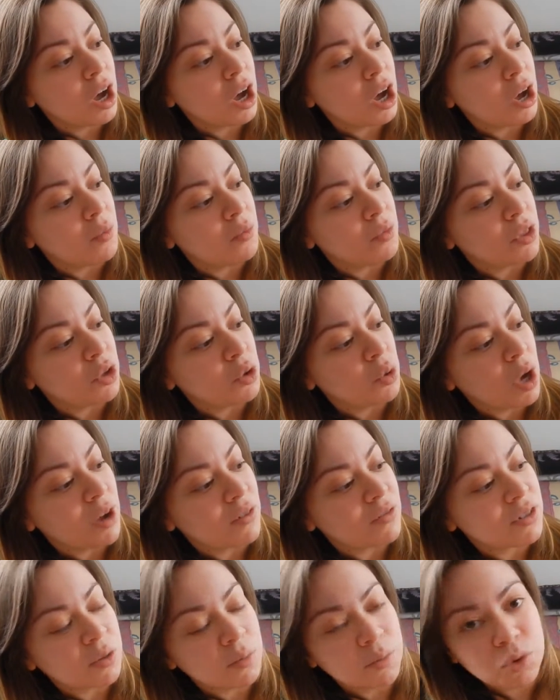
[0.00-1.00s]
you
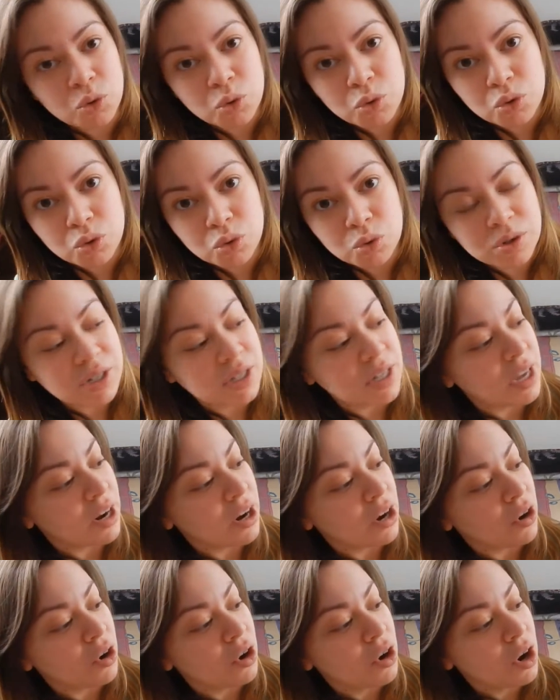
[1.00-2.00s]
have some neutrals
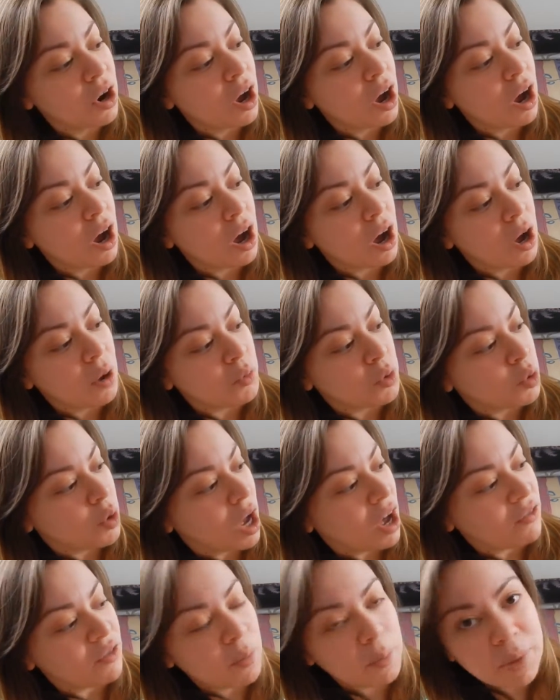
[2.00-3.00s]
there, you
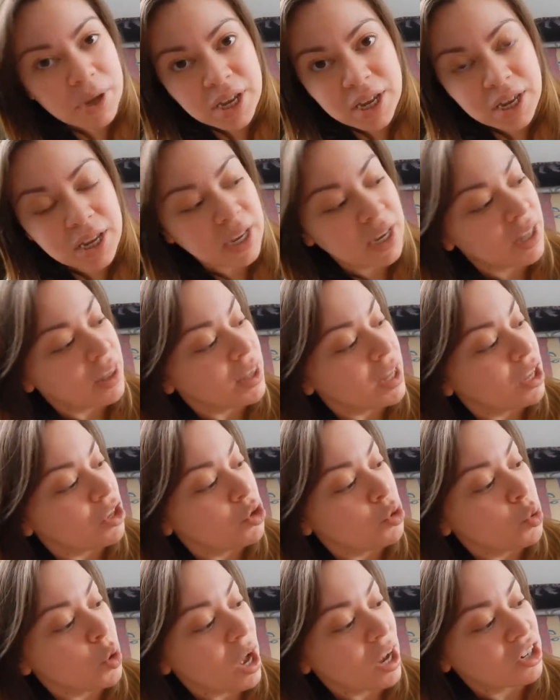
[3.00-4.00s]
have a pink, and
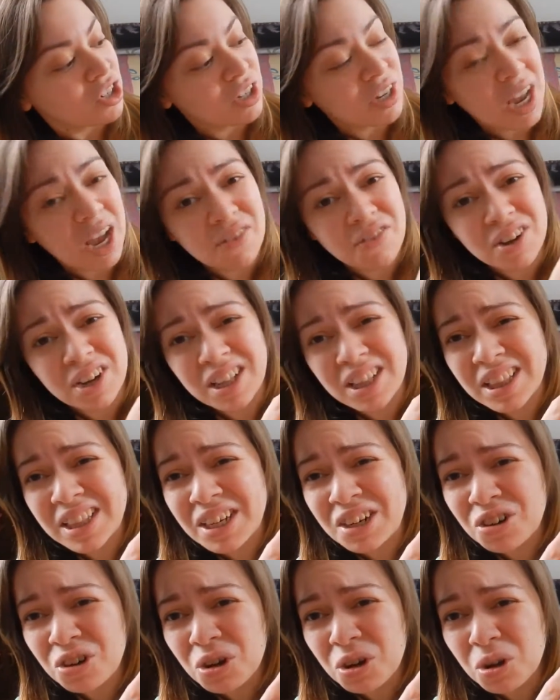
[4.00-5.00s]
then you actually have a
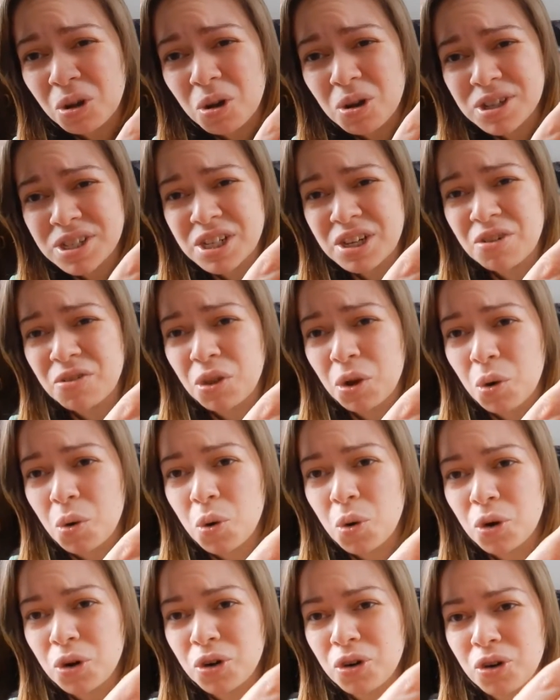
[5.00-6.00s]
clear gloss here in the
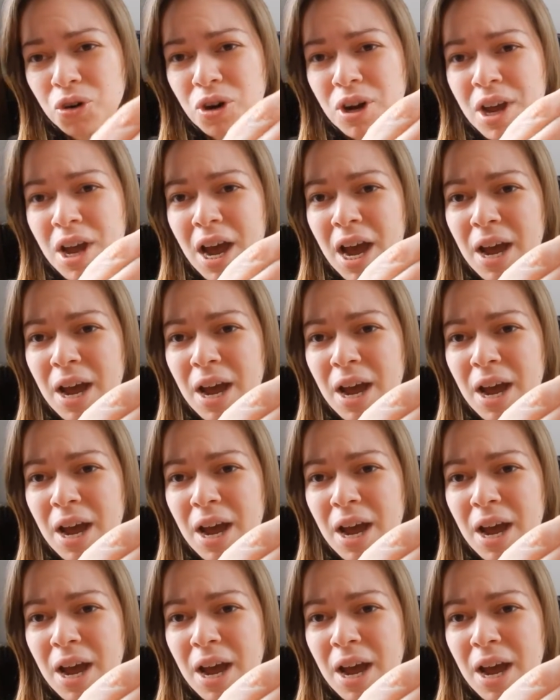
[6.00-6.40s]
corner.